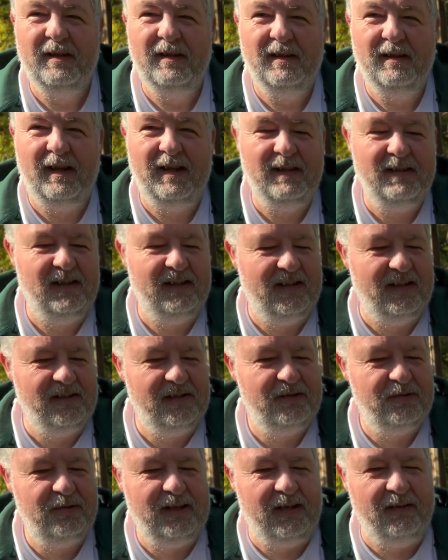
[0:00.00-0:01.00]
and then get
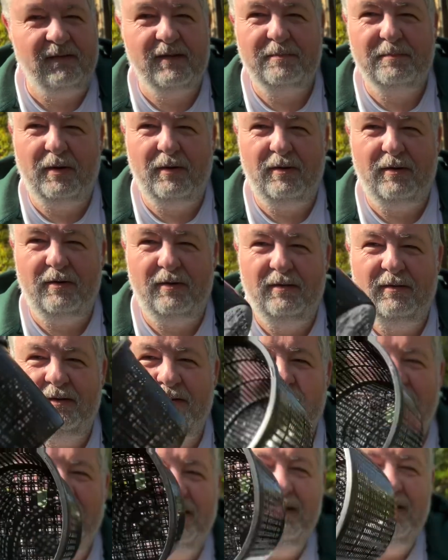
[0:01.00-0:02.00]
the tree out of the pot
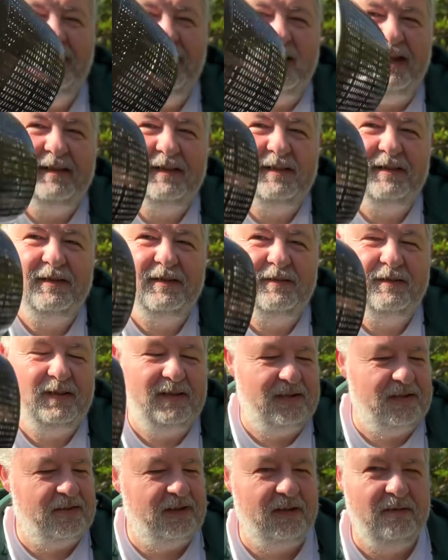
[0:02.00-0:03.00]
and into
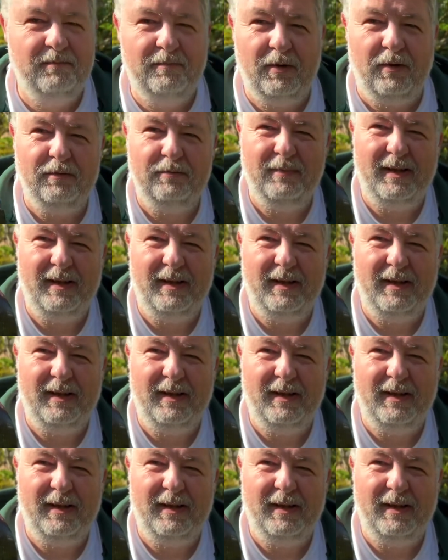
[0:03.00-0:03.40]
this pond